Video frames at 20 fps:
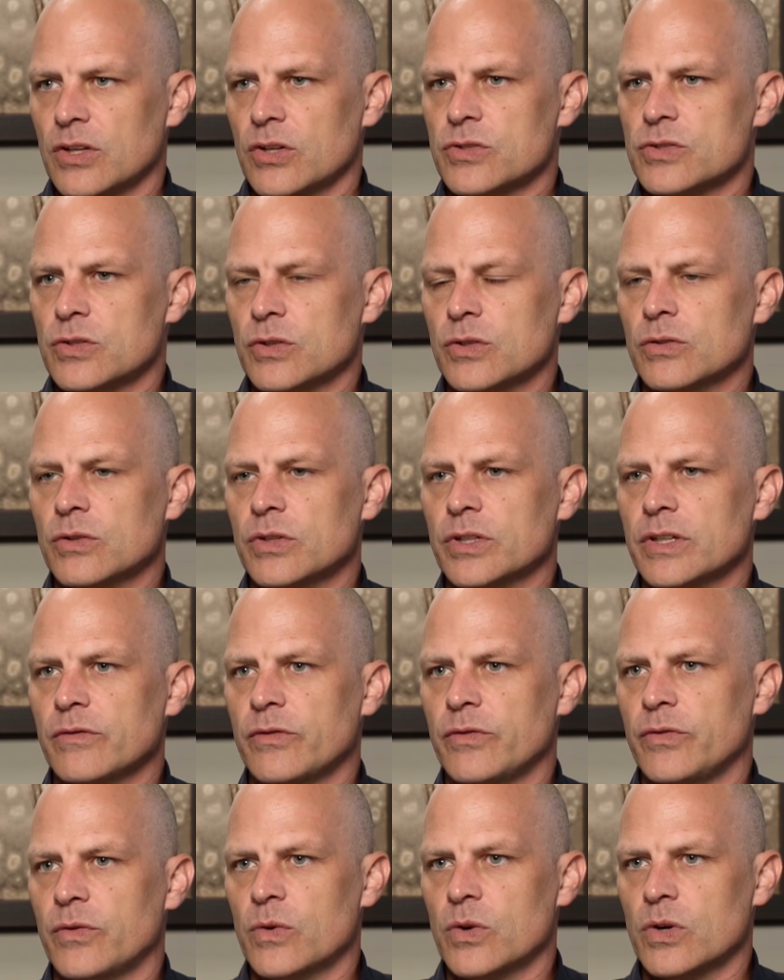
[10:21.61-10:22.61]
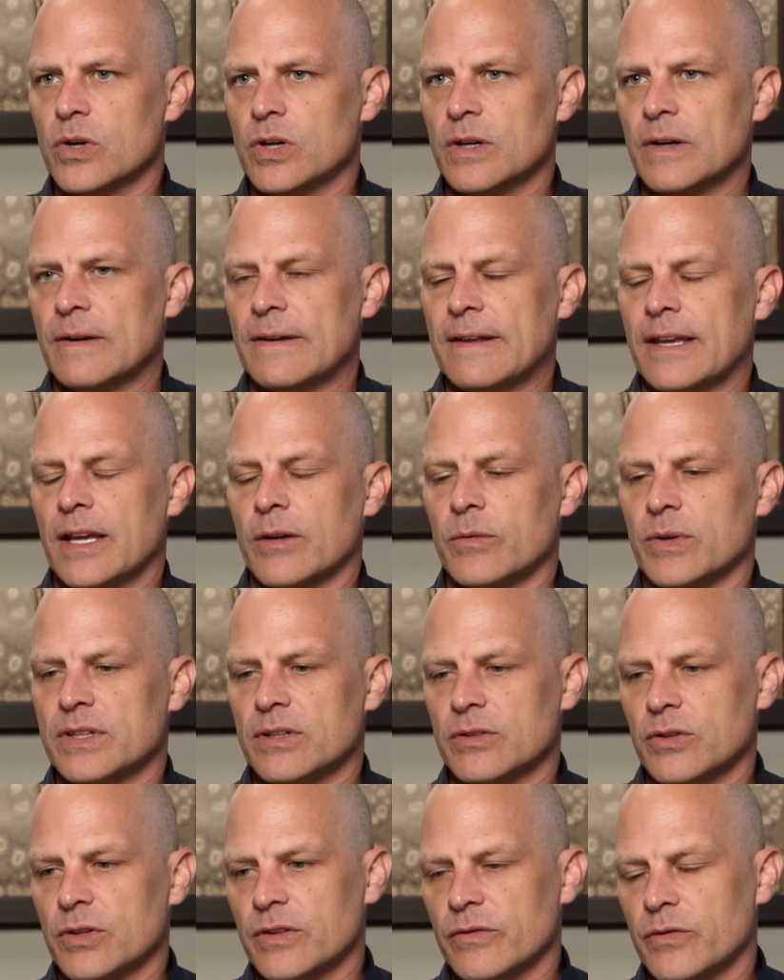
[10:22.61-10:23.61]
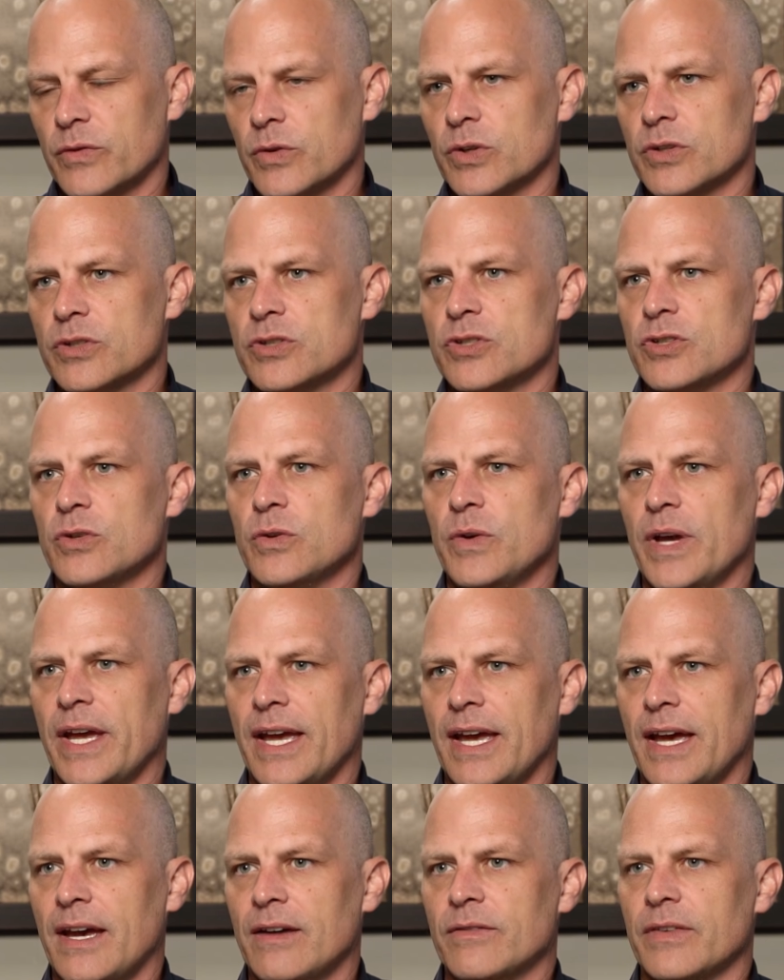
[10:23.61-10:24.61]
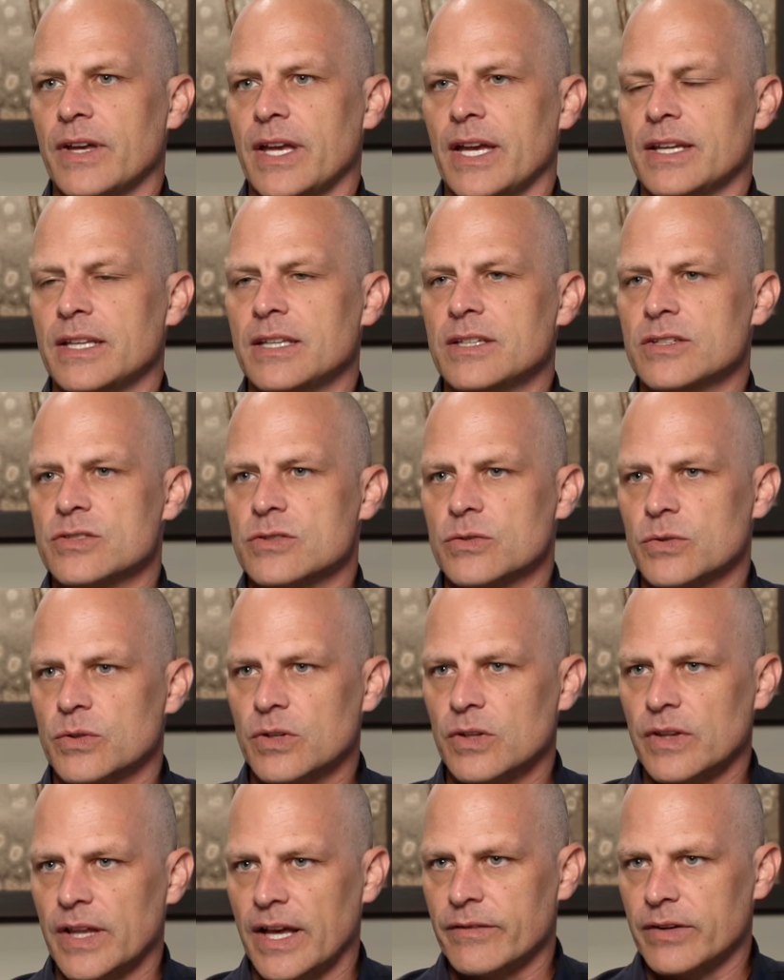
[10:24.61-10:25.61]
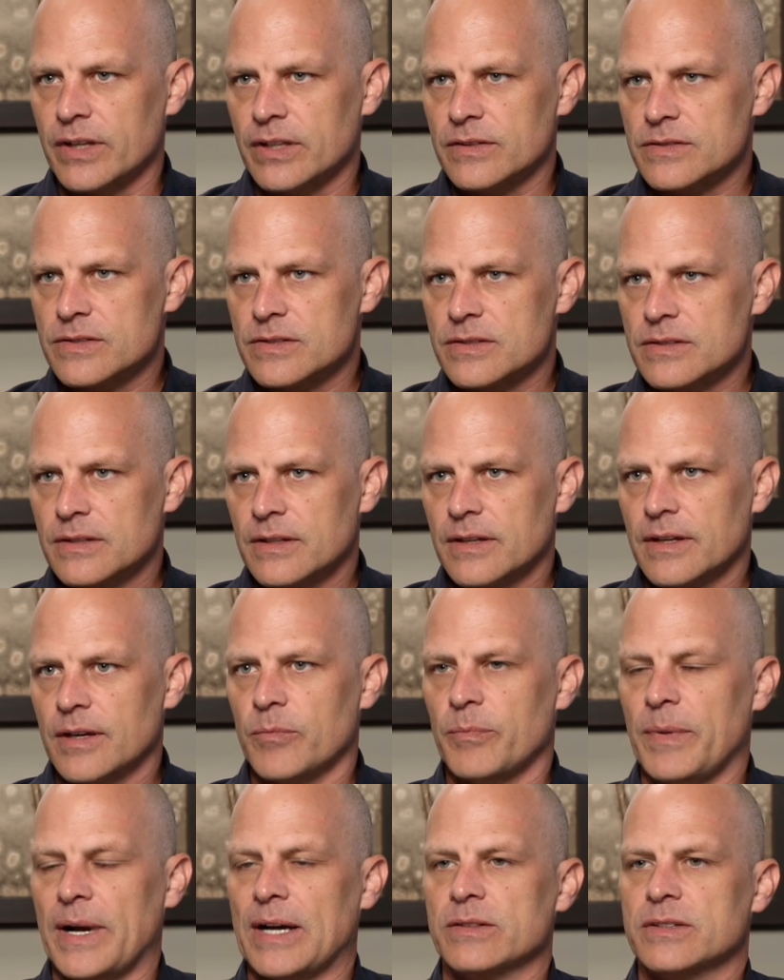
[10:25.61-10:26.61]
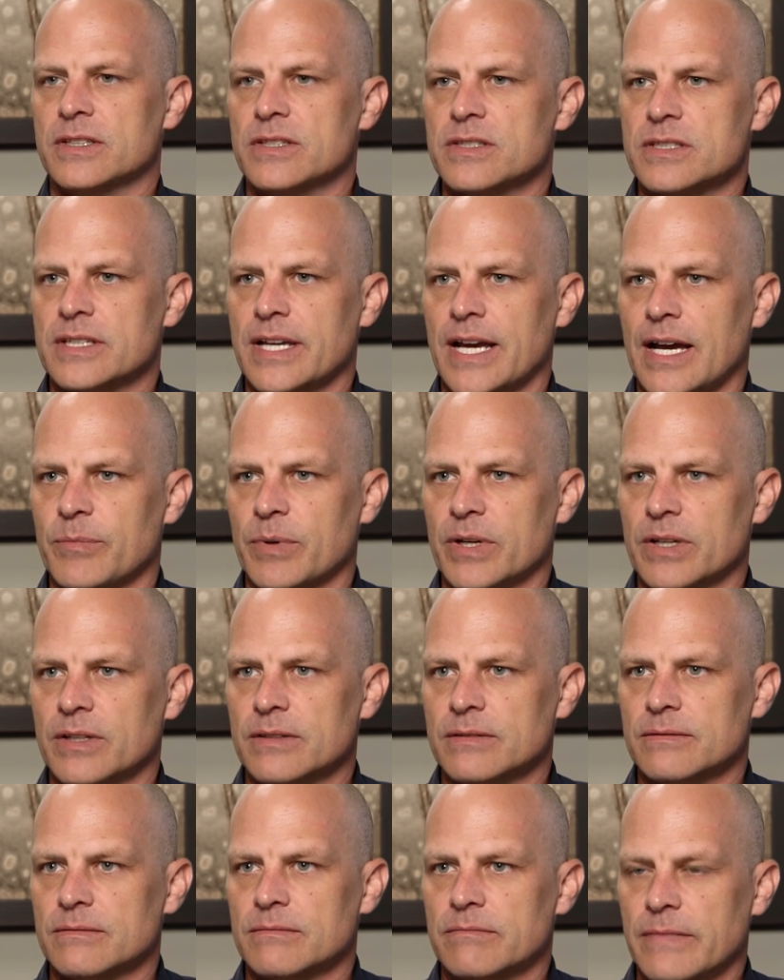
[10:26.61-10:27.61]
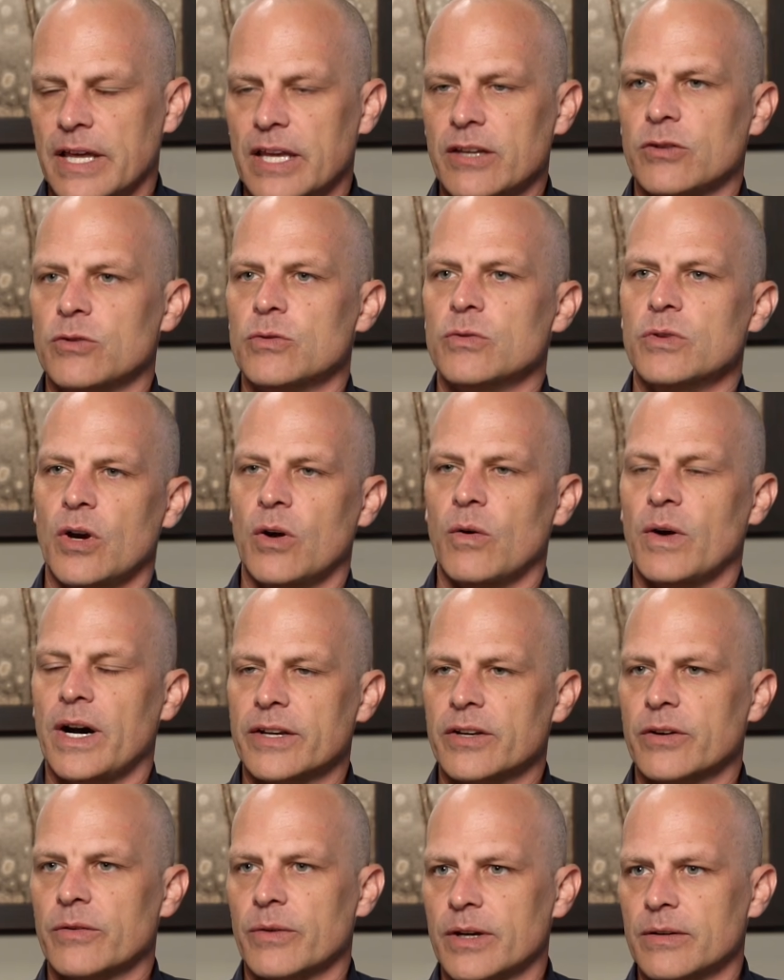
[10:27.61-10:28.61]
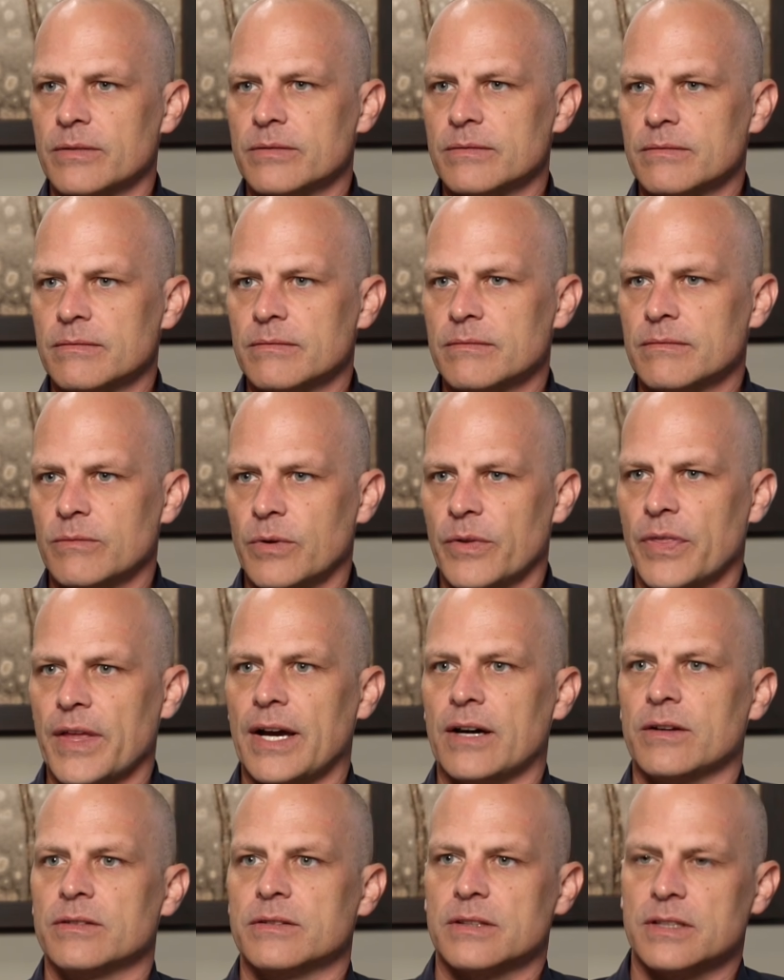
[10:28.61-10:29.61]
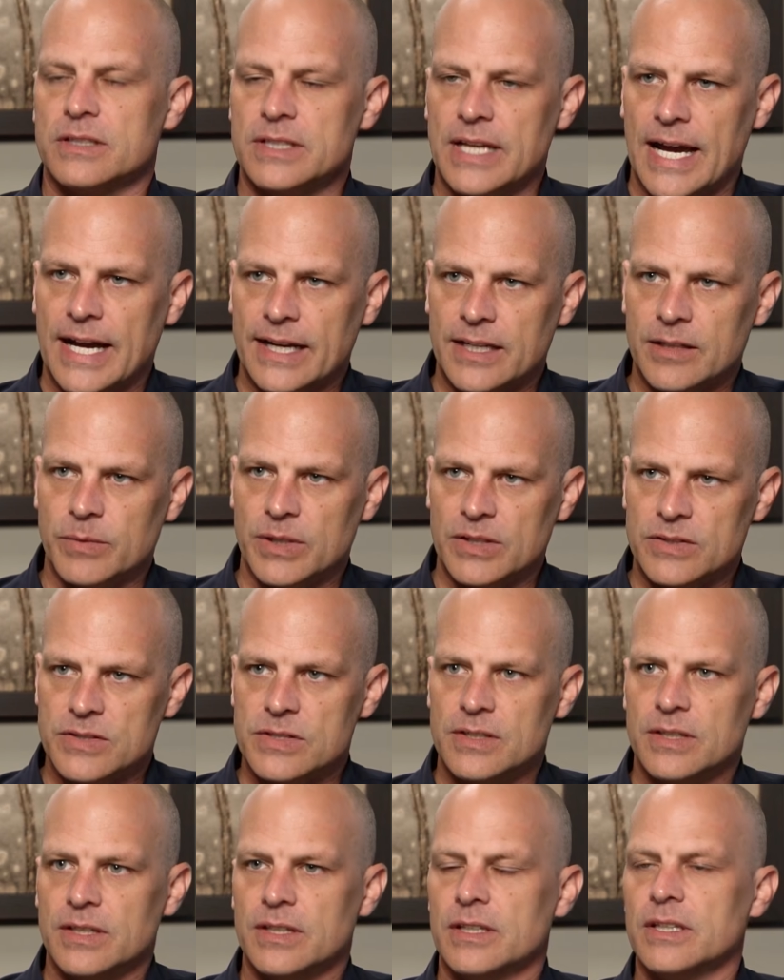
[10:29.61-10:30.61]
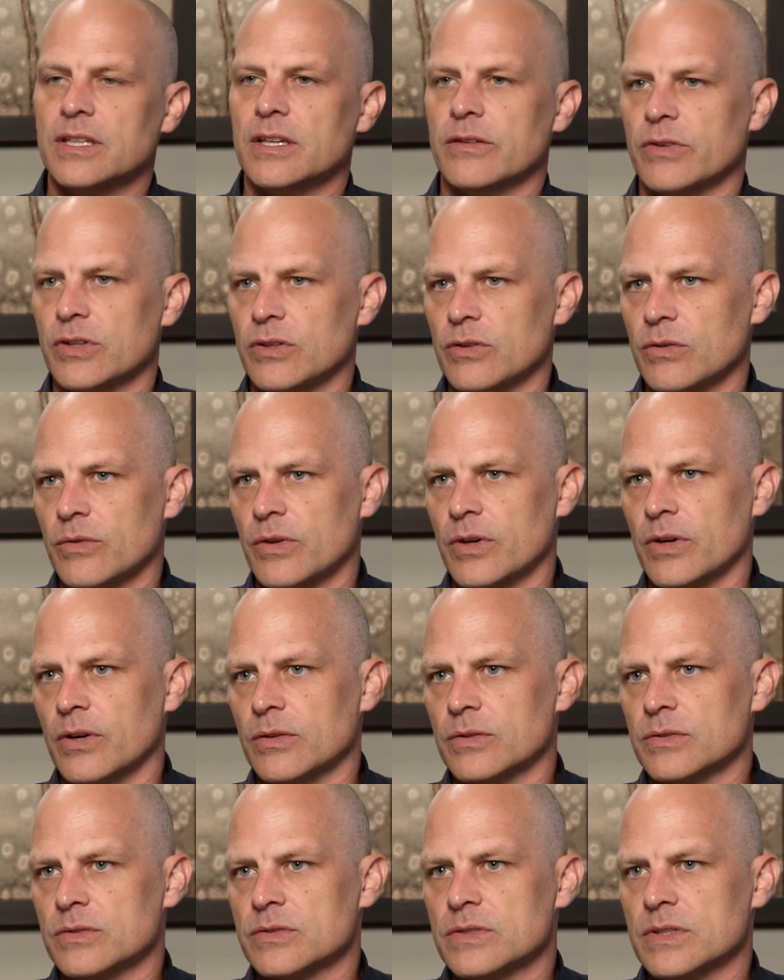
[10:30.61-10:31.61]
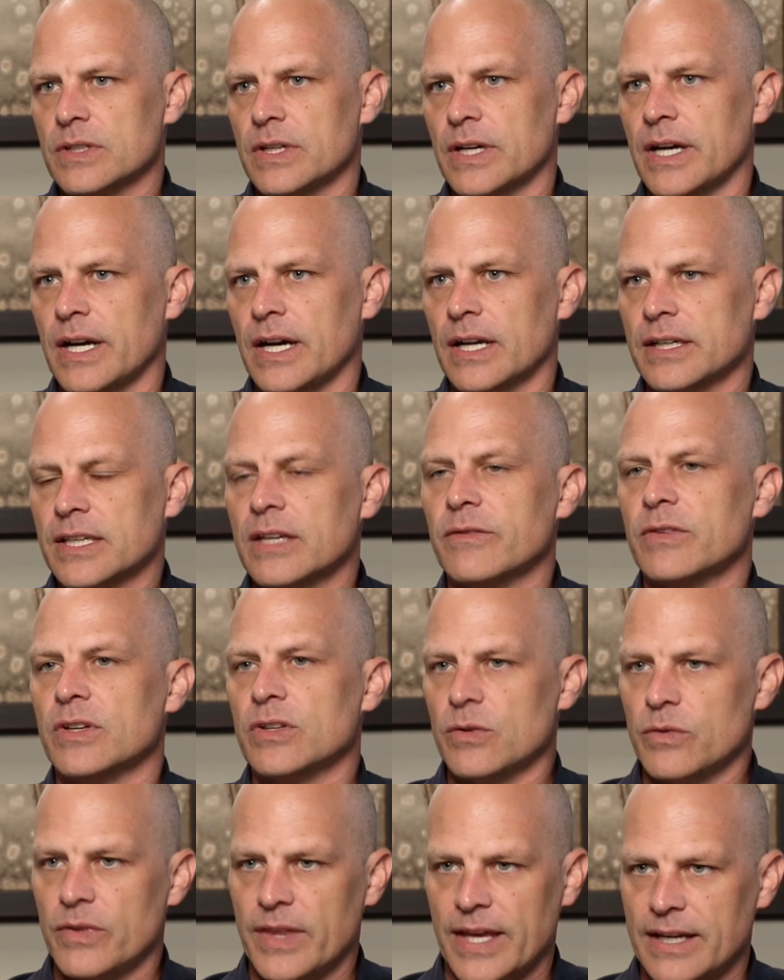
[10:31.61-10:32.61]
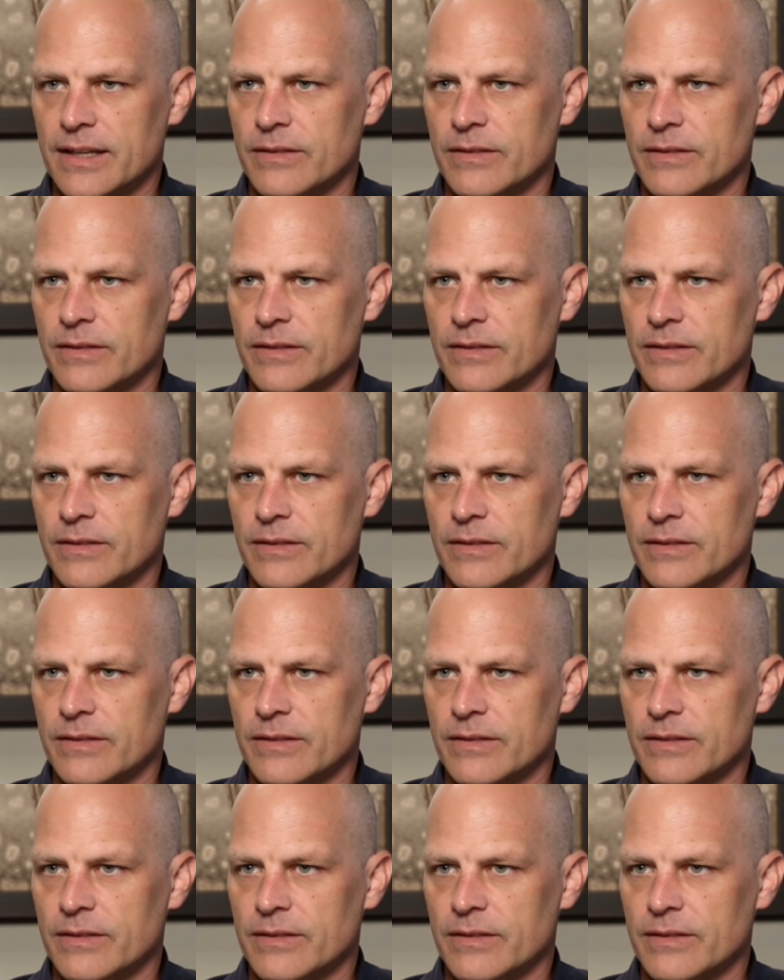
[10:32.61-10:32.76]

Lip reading: So you're looking for, and what they're looking for, do you have any historical evidence about this topic that you know on your own, without the documents giving you that